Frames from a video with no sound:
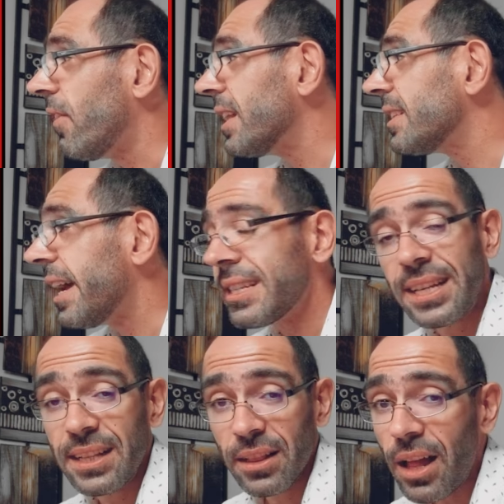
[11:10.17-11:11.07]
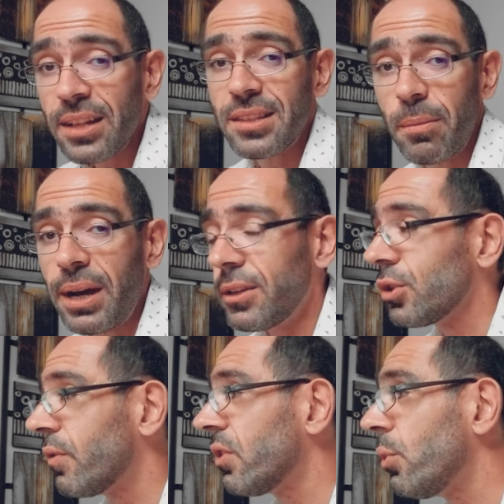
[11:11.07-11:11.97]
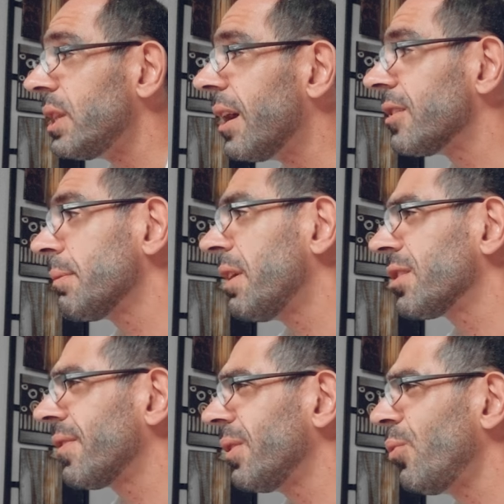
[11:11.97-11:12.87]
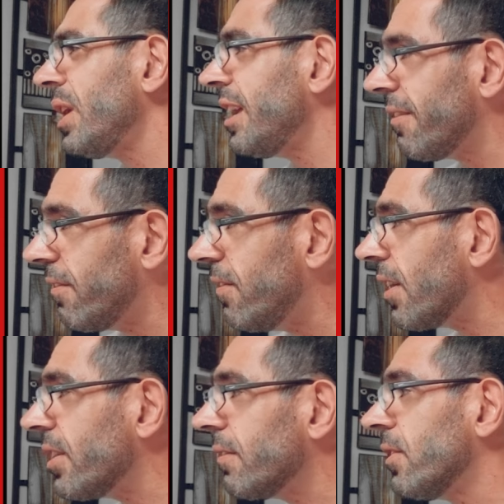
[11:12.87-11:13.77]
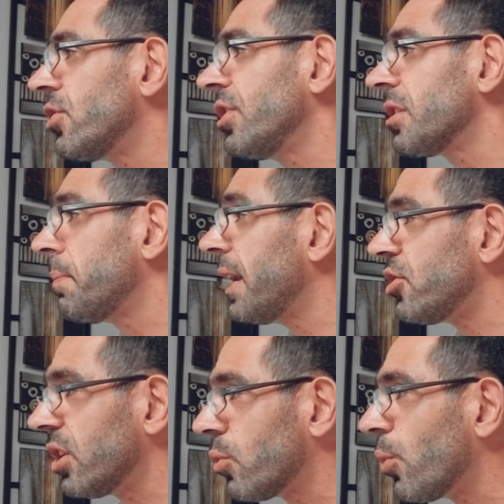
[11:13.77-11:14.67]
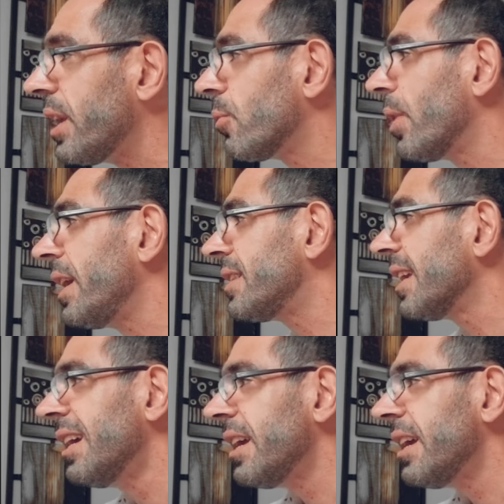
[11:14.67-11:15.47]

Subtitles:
fantastic, lots of miles, over 3,000 miles for the week, very efficient dispatching, great rates,